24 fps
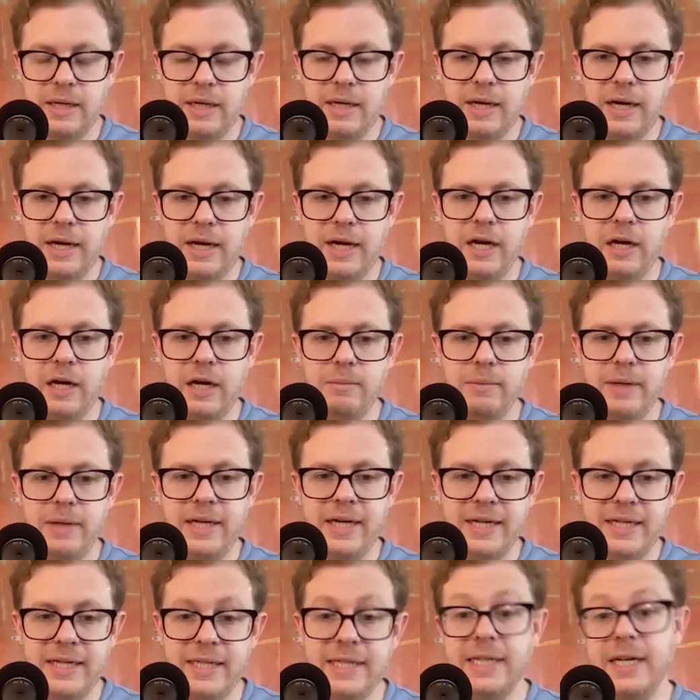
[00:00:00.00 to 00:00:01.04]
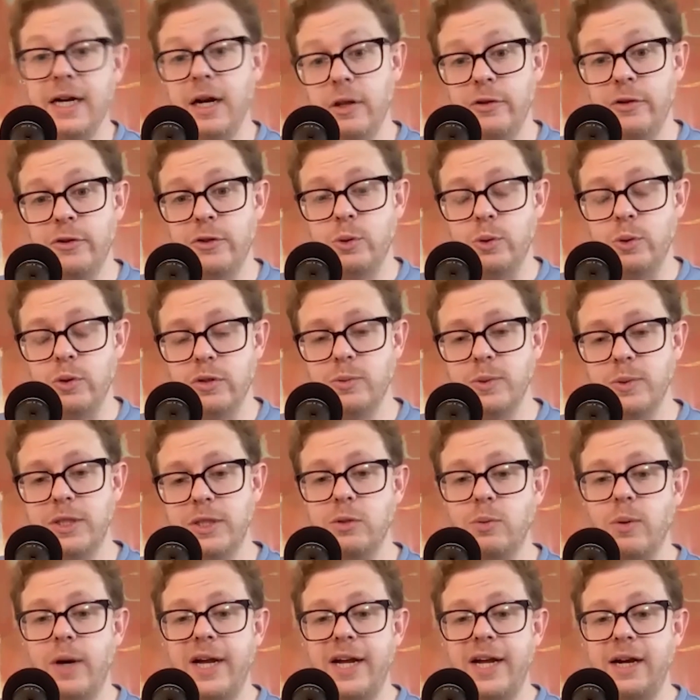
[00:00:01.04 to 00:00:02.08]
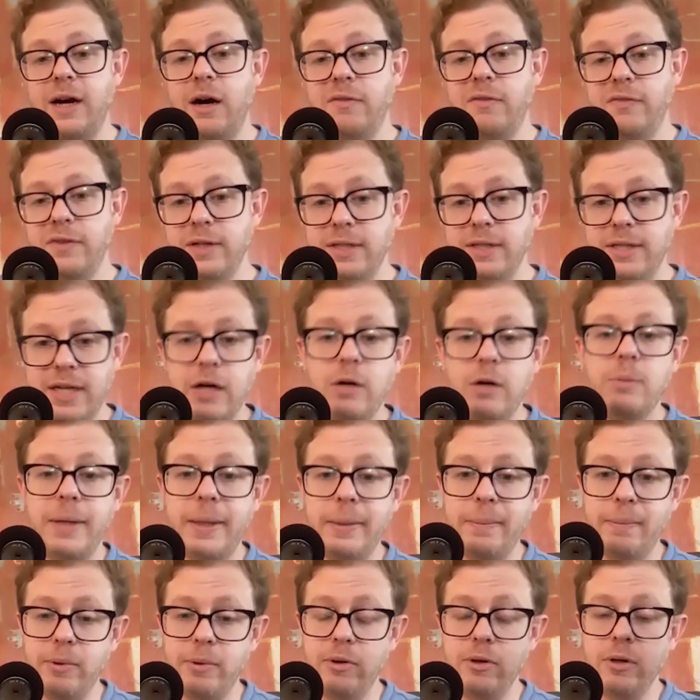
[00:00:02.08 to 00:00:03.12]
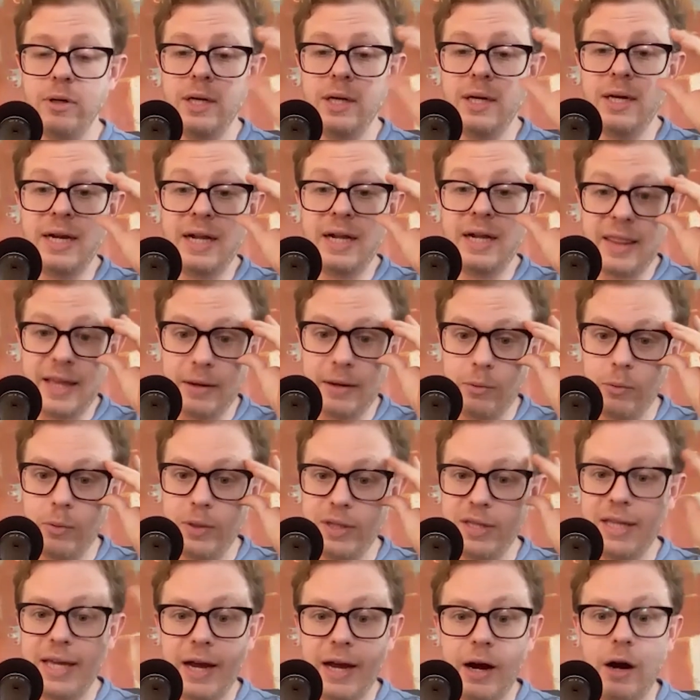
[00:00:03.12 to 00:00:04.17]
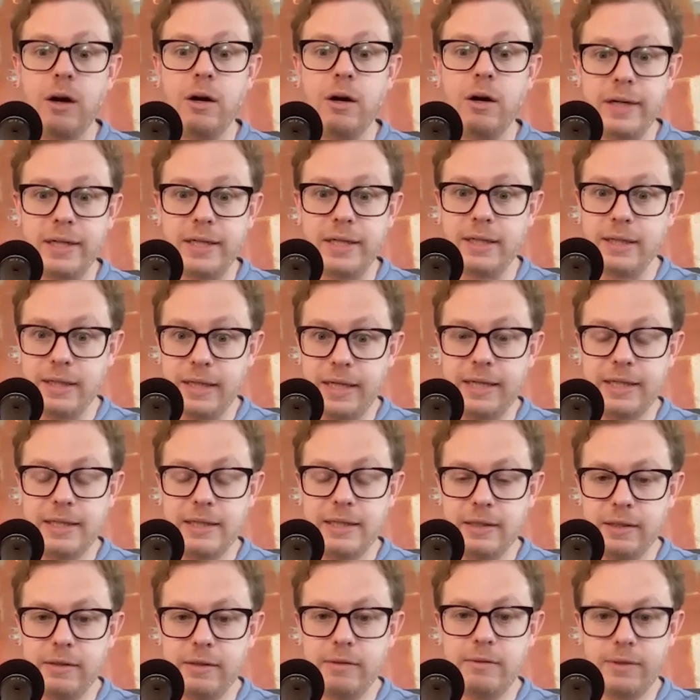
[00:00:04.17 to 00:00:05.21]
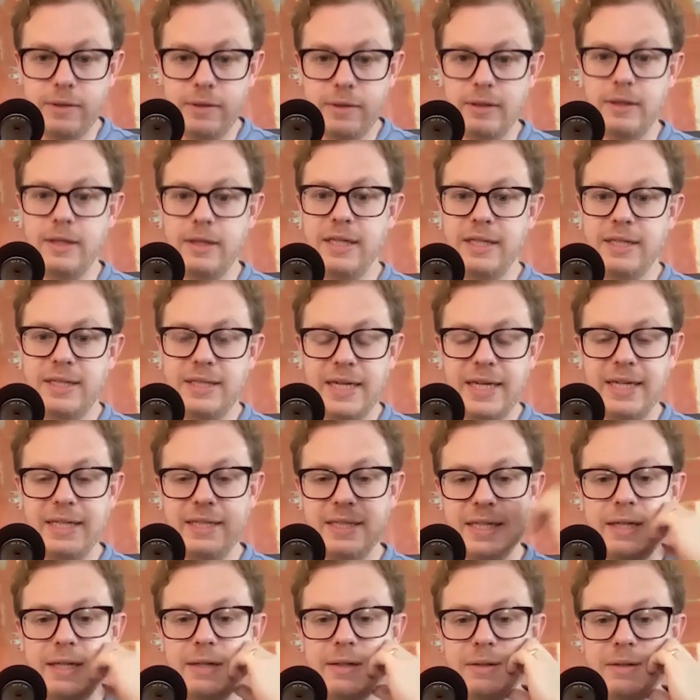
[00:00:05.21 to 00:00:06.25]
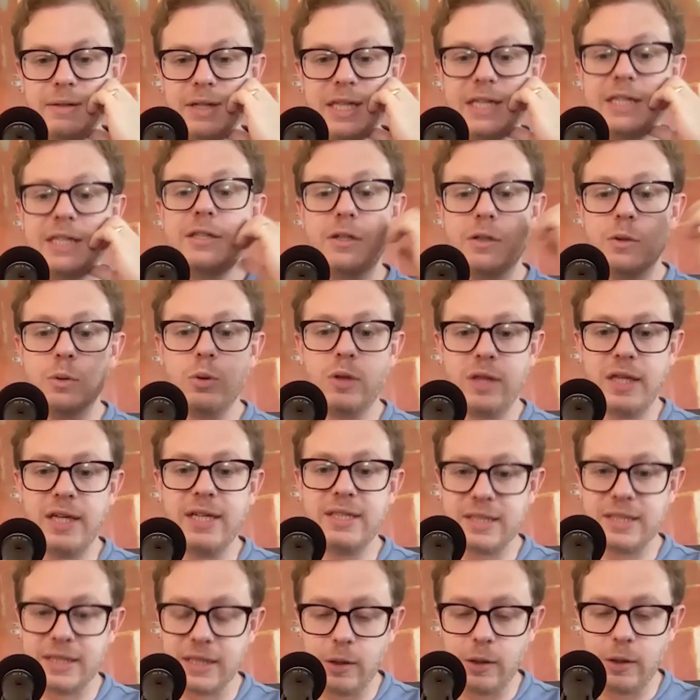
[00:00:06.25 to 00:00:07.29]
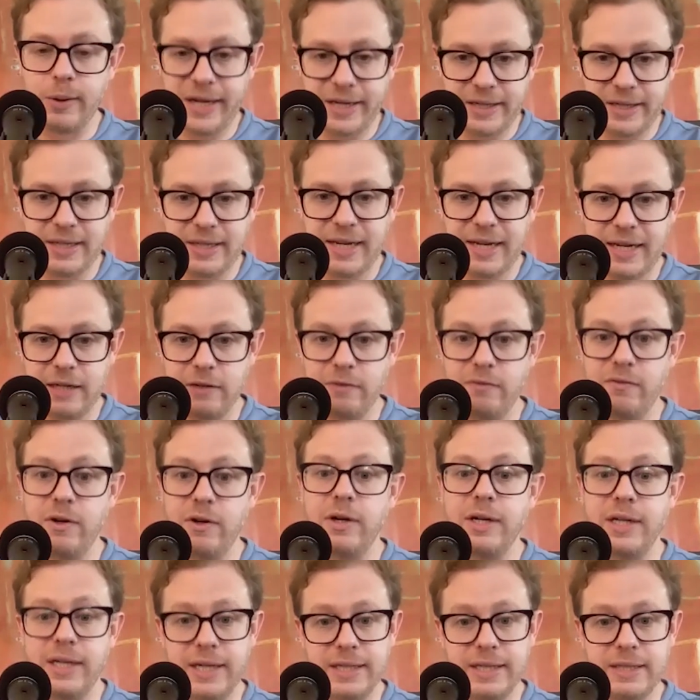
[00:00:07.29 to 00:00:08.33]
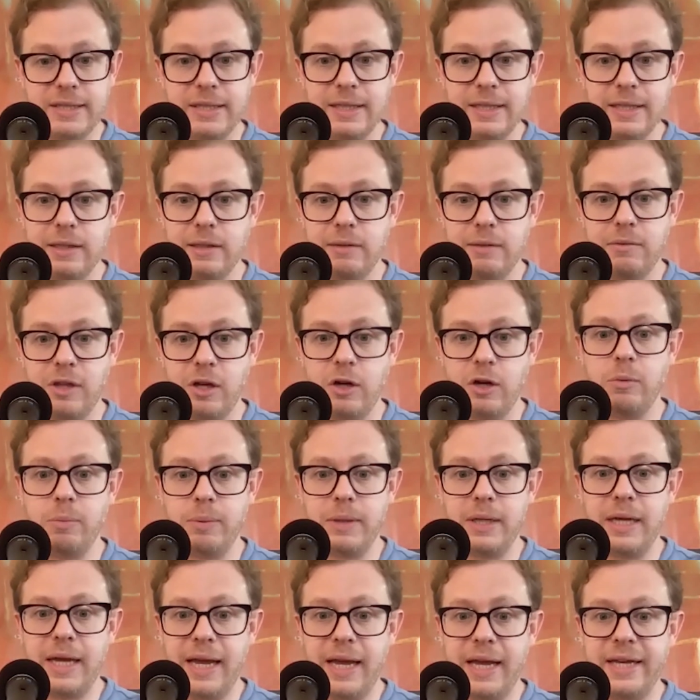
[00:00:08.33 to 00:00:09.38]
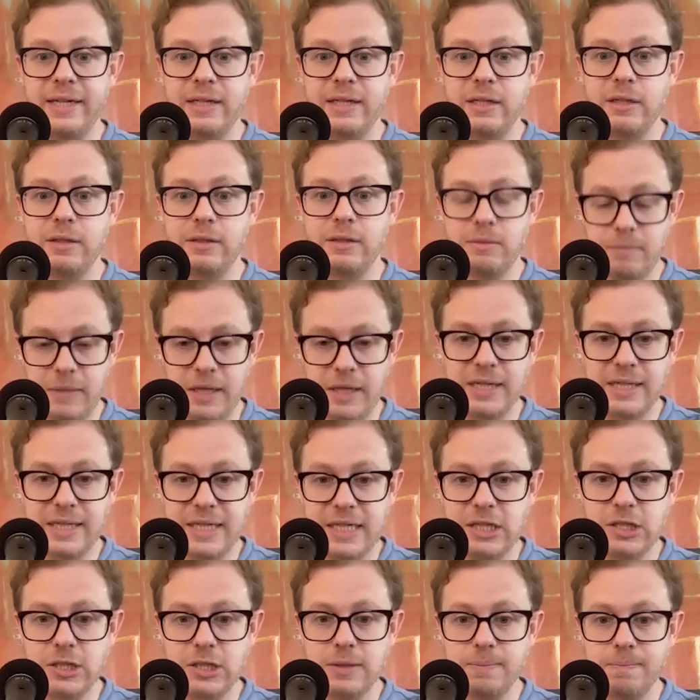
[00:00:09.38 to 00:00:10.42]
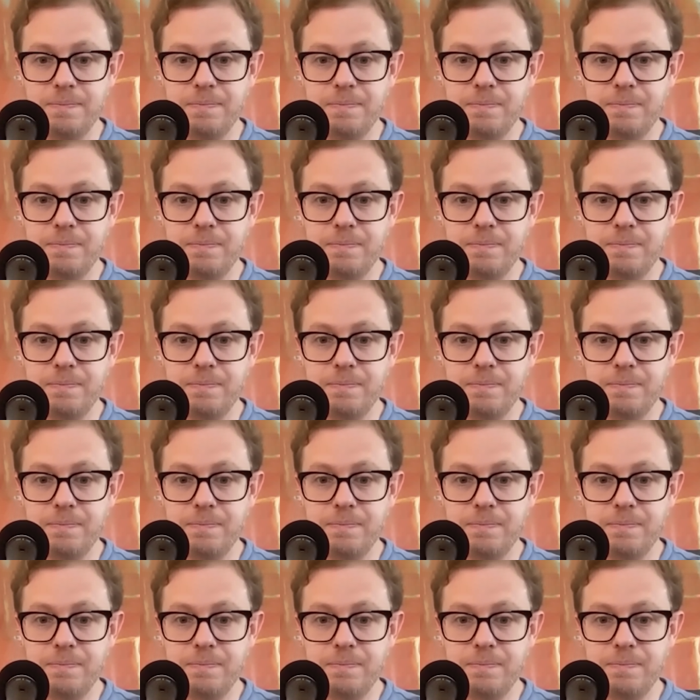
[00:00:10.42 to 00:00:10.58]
And I needed other tools, which is why I often tell people that when they are in these states, these two things can go hand in hand very nicely, therapy and meditation.